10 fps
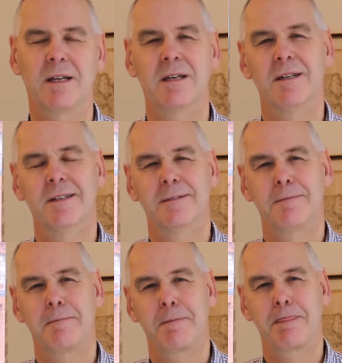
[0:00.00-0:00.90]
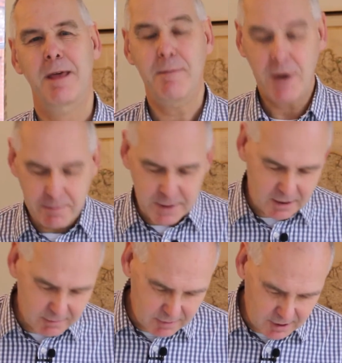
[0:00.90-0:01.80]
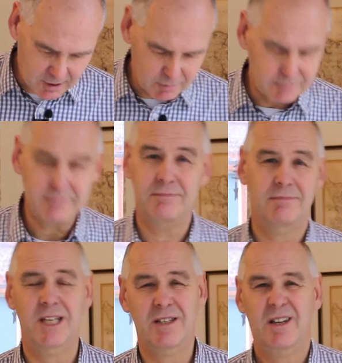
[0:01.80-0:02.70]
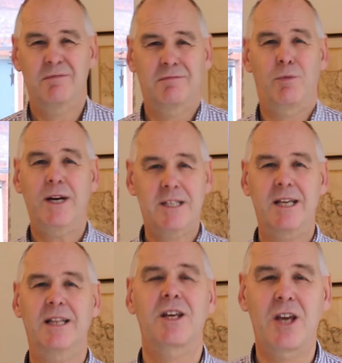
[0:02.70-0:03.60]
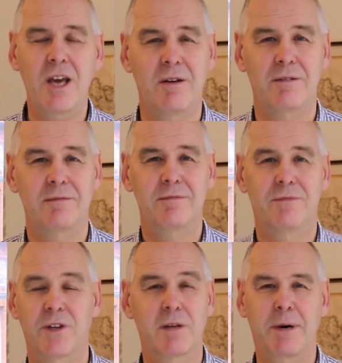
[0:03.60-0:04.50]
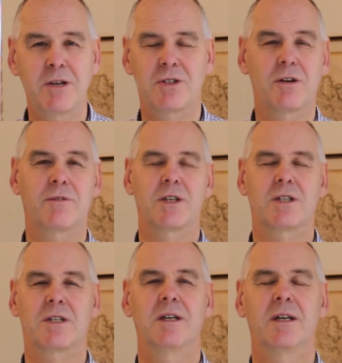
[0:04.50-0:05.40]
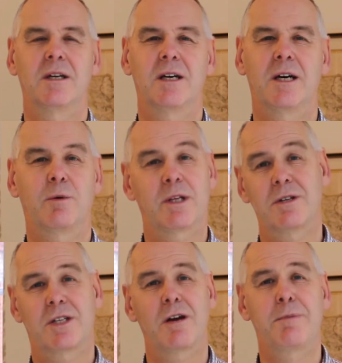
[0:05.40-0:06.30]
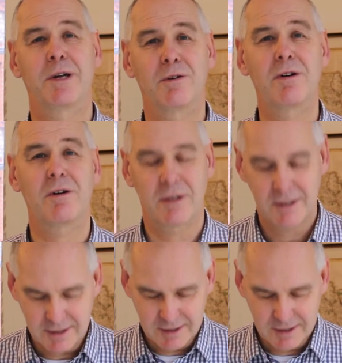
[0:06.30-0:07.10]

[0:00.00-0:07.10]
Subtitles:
And it might be, you know, things like waiting in the queue for the post office, whether it's open or not.